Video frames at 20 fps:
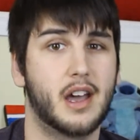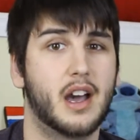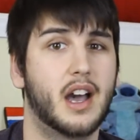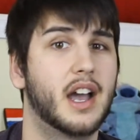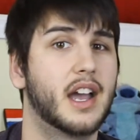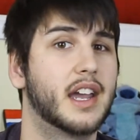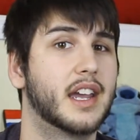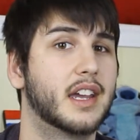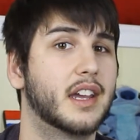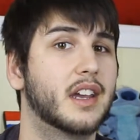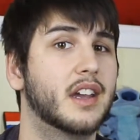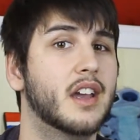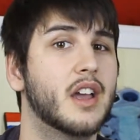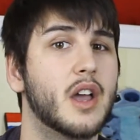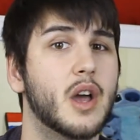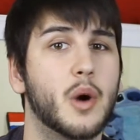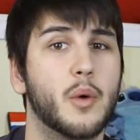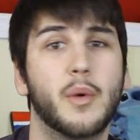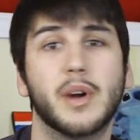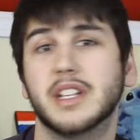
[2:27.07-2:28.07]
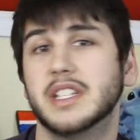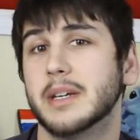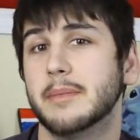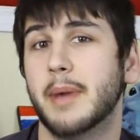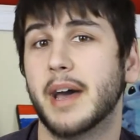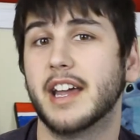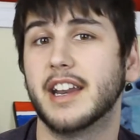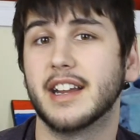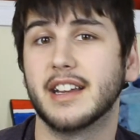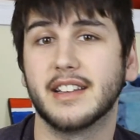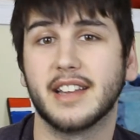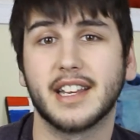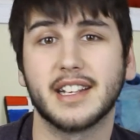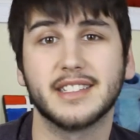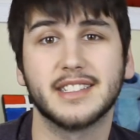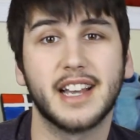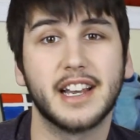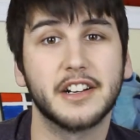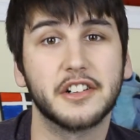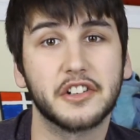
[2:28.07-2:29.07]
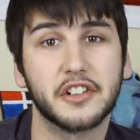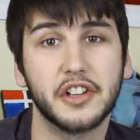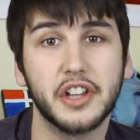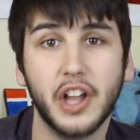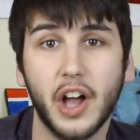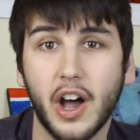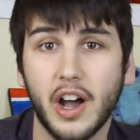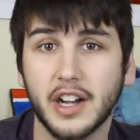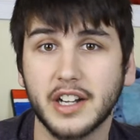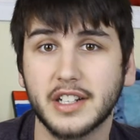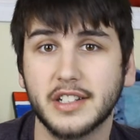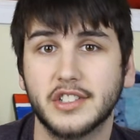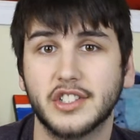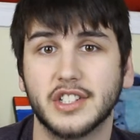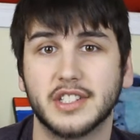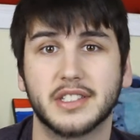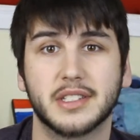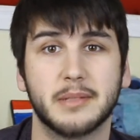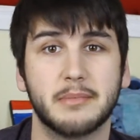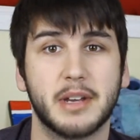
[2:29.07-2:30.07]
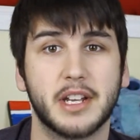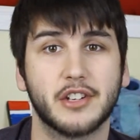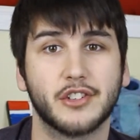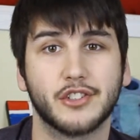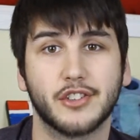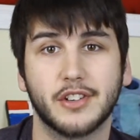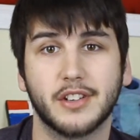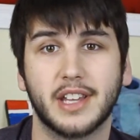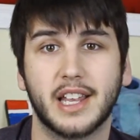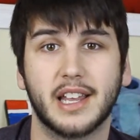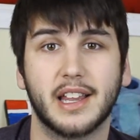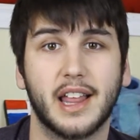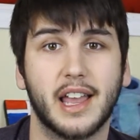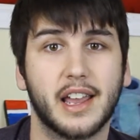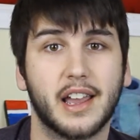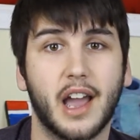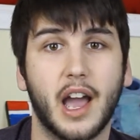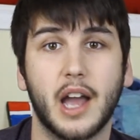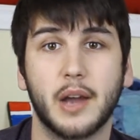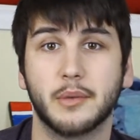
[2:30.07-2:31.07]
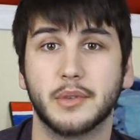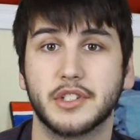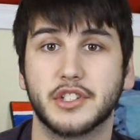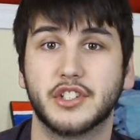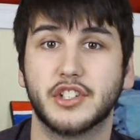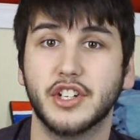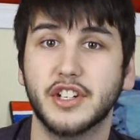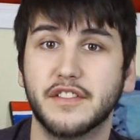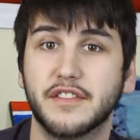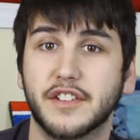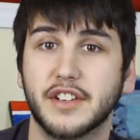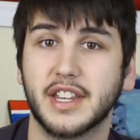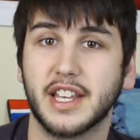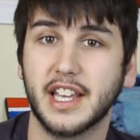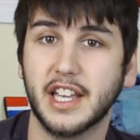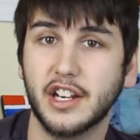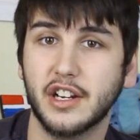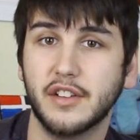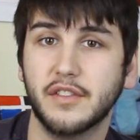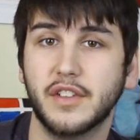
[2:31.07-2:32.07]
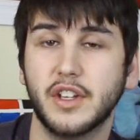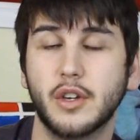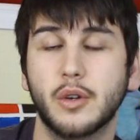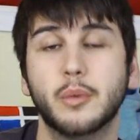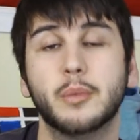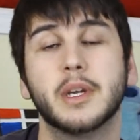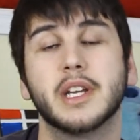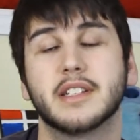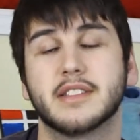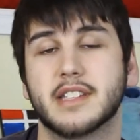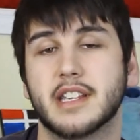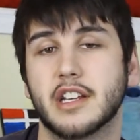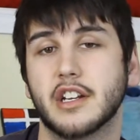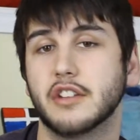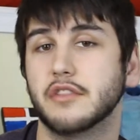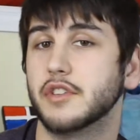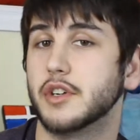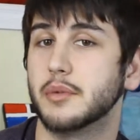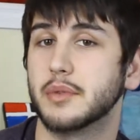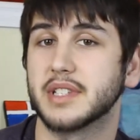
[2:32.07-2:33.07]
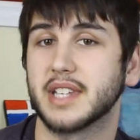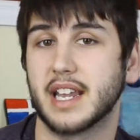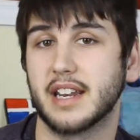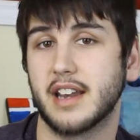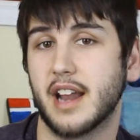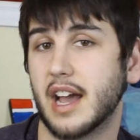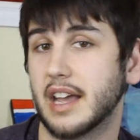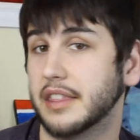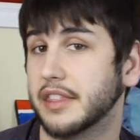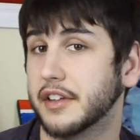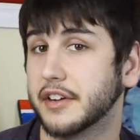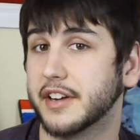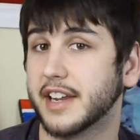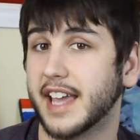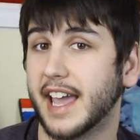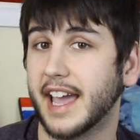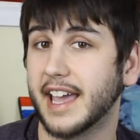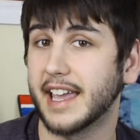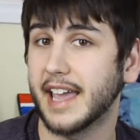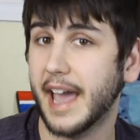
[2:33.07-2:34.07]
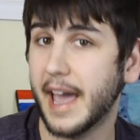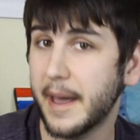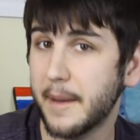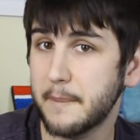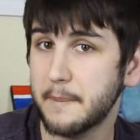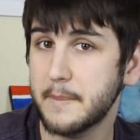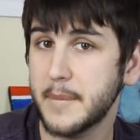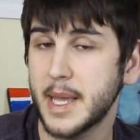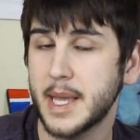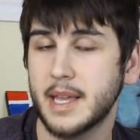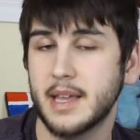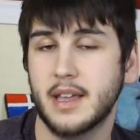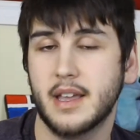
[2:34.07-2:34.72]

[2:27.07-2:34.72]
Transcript: I went to bed at like 10 o'clock just to make sure that like I was good for the interview, because the interview was at 9:30 a.m.